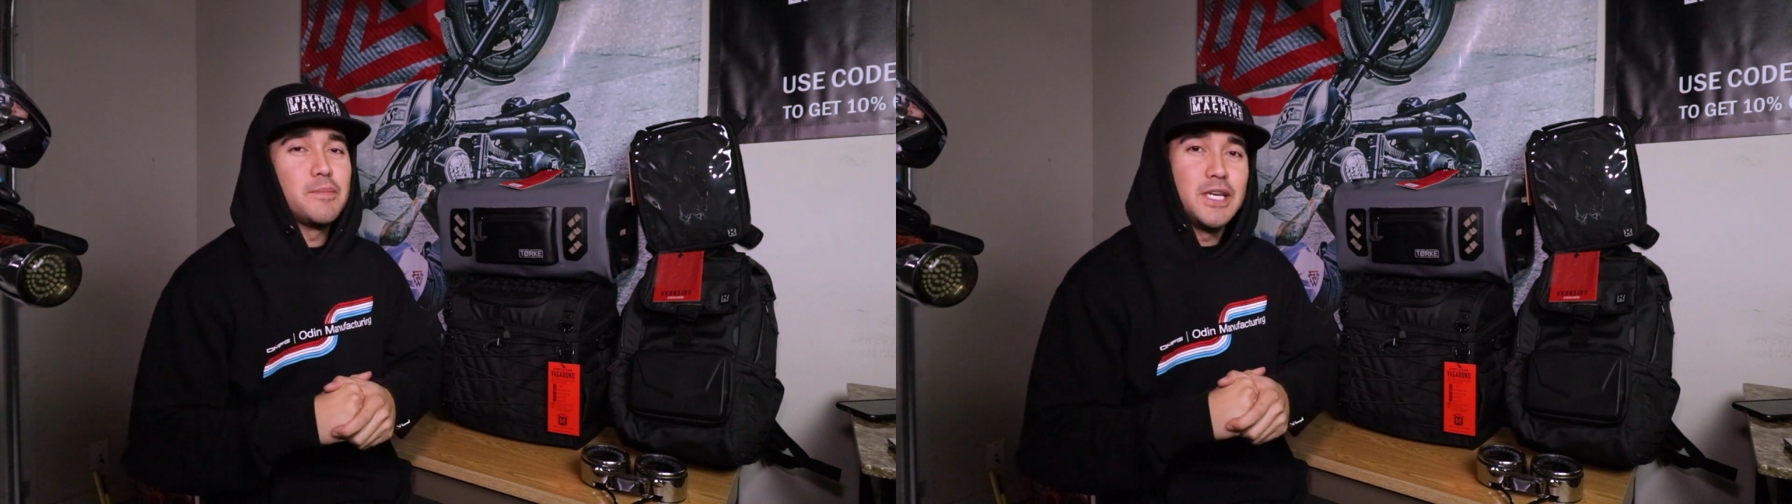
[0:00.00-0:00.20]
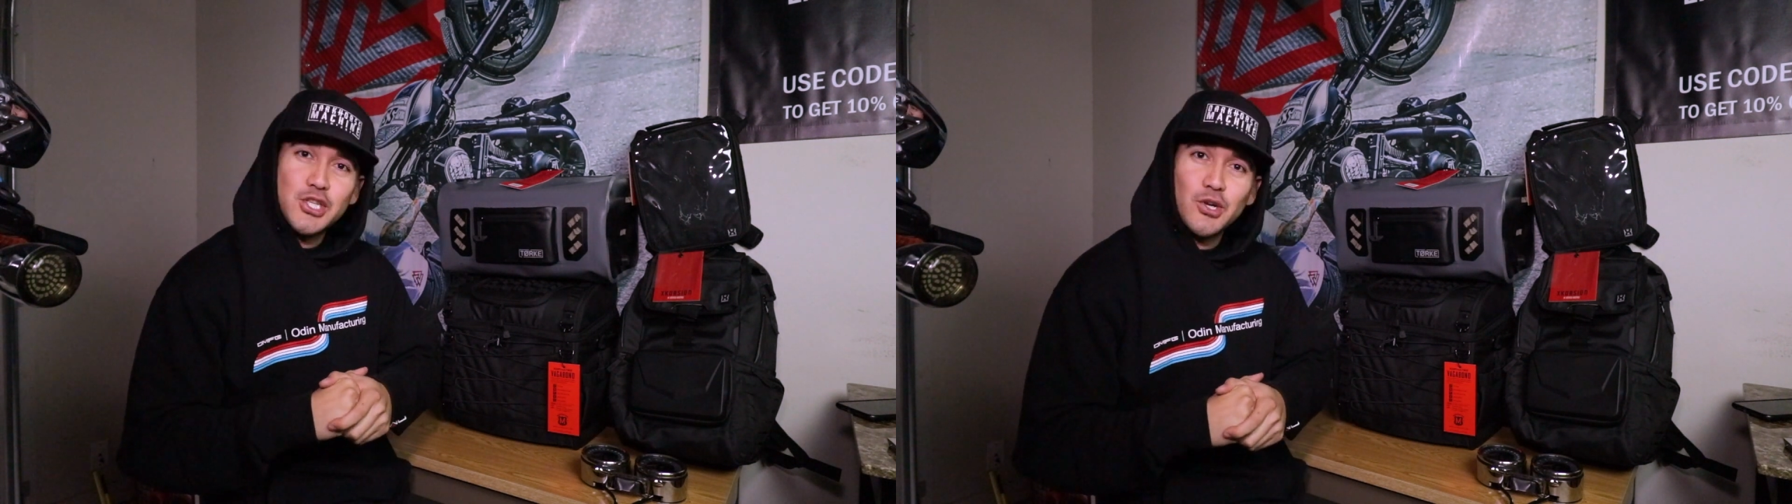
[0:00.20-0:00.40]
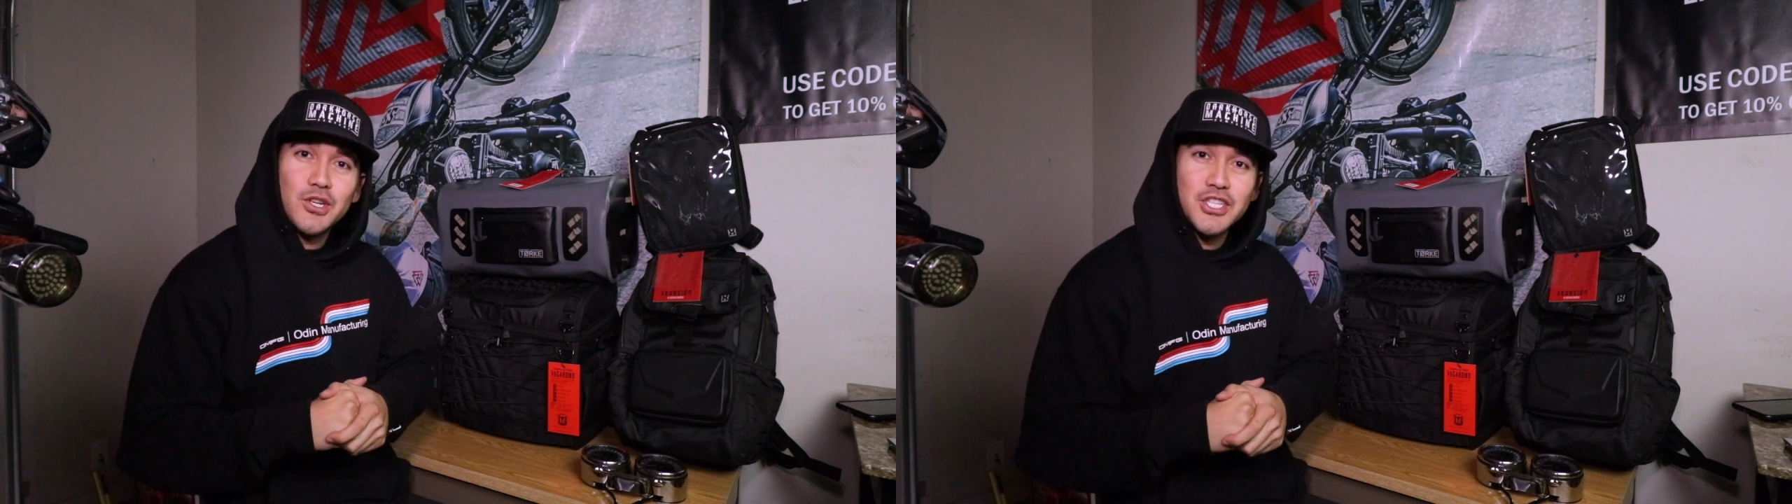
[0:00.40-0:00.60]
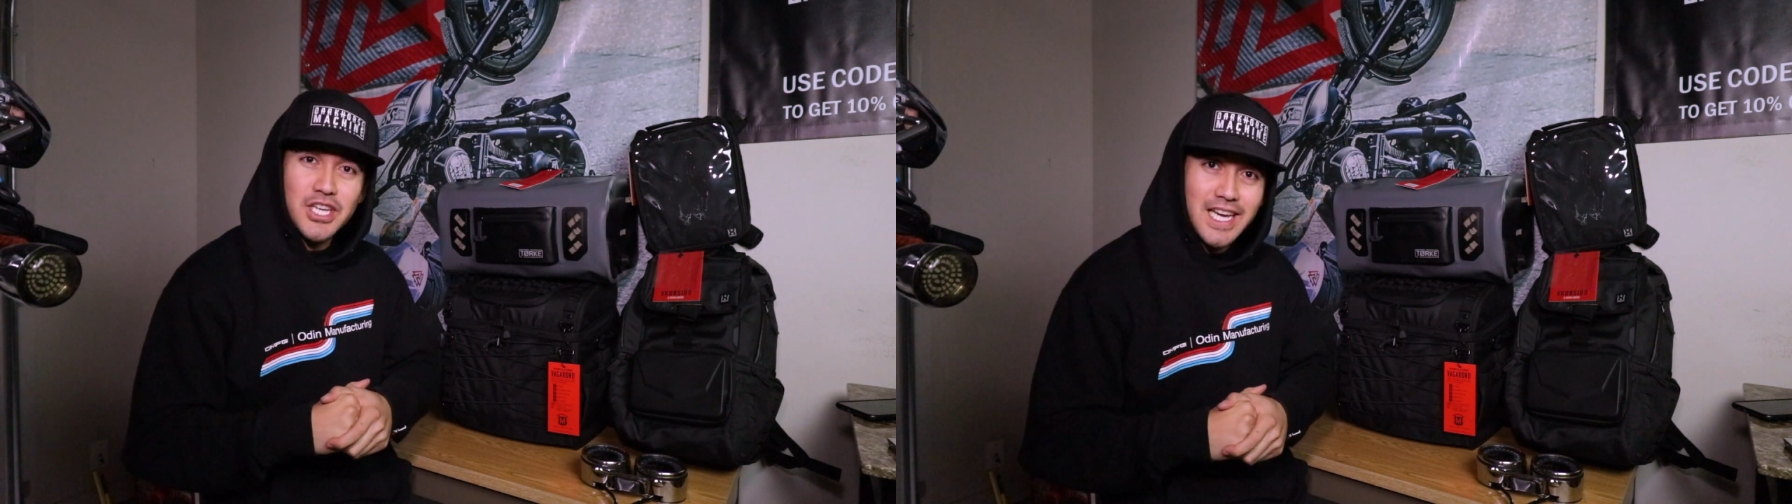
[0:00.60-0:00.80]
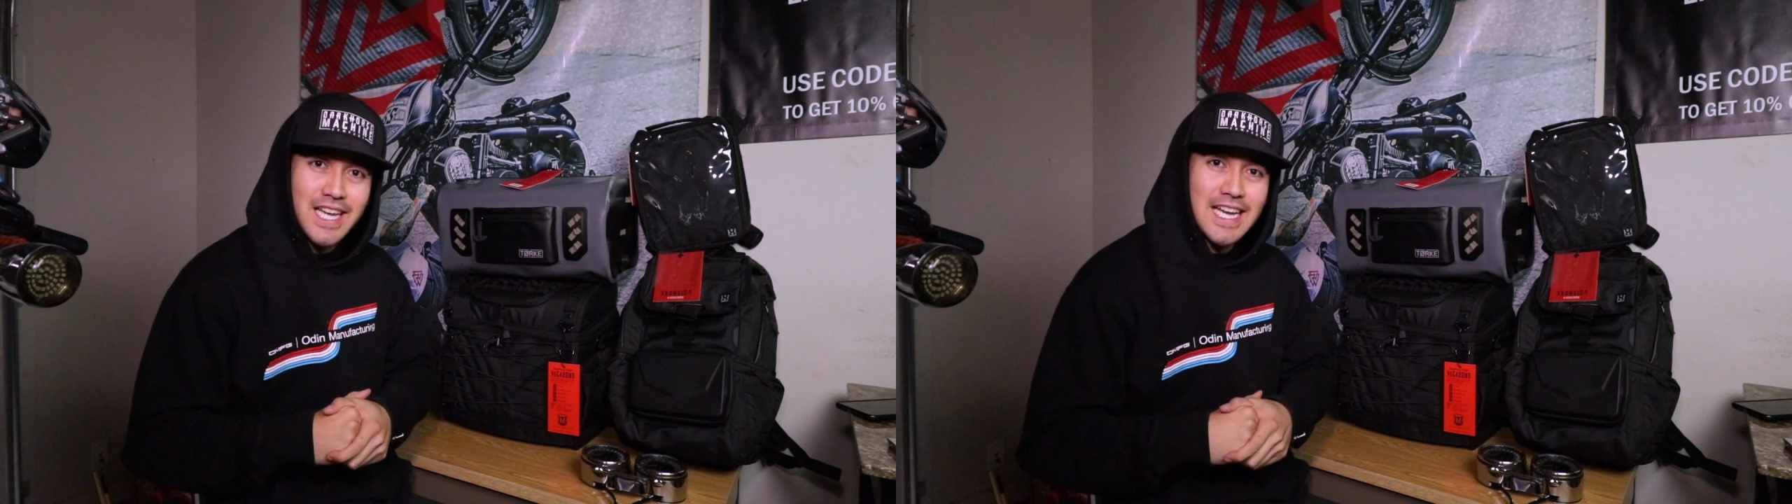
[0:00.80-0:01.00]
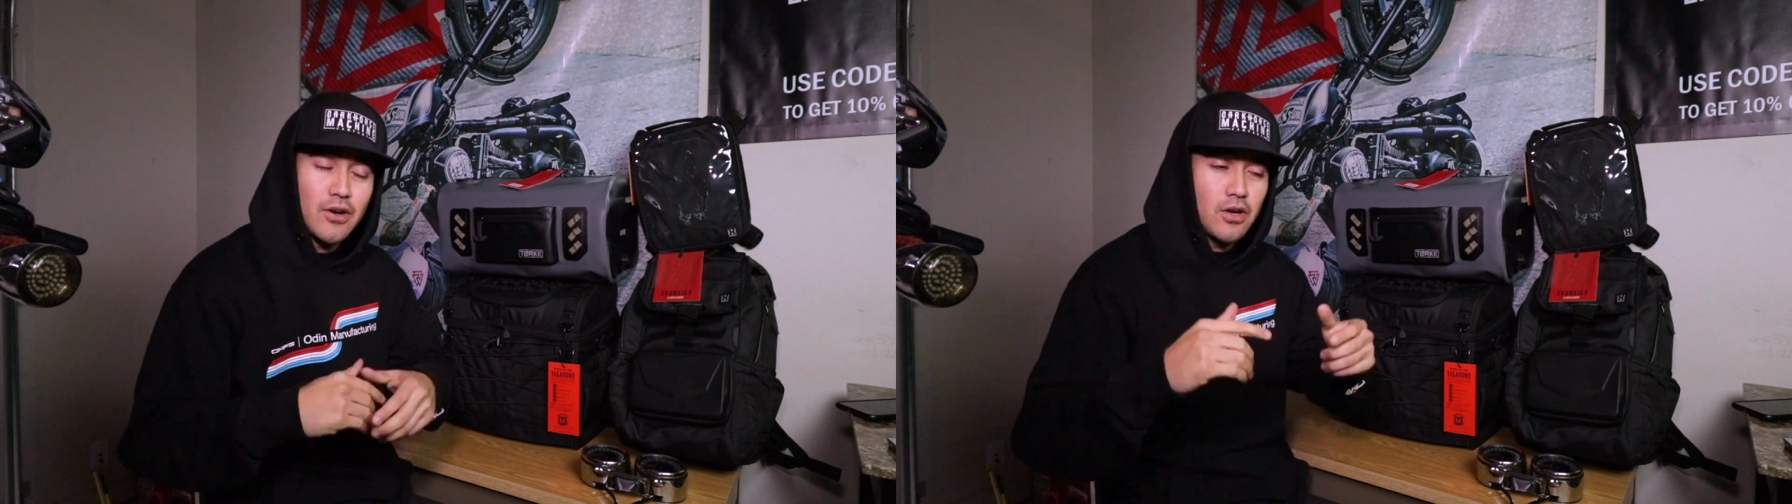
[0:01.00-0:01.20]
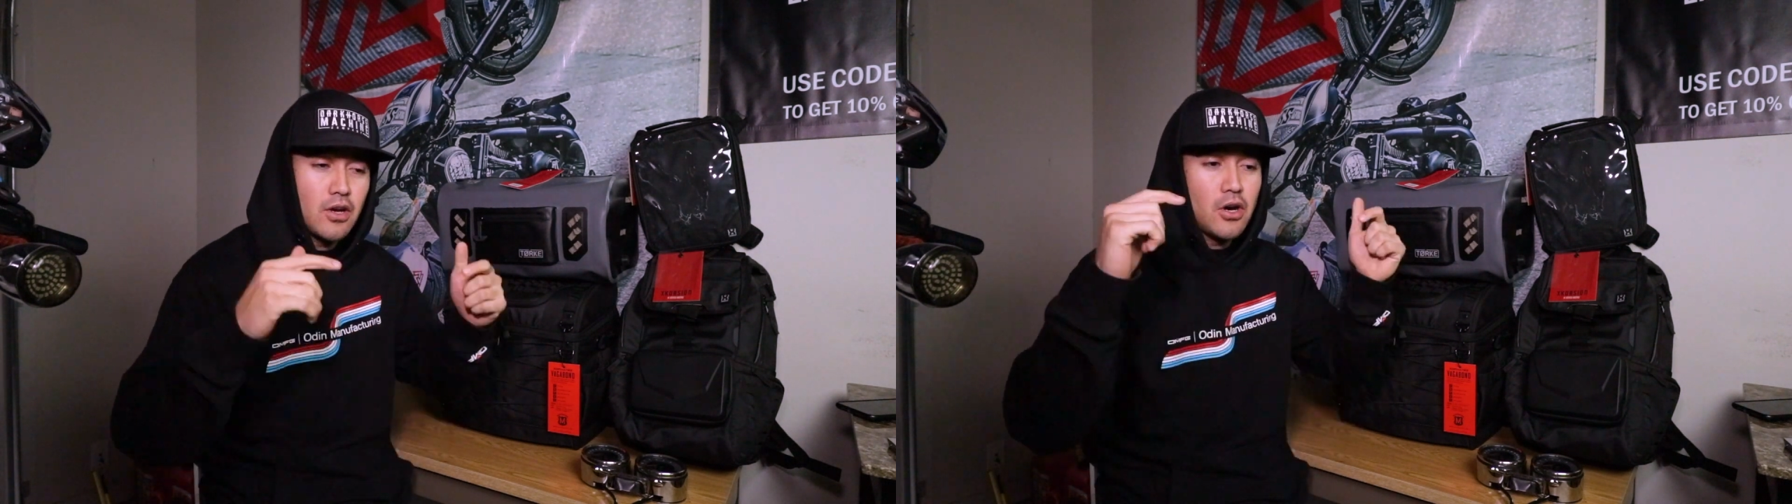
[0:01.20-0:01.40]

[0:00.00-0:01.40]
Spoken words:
Be sure and check it out.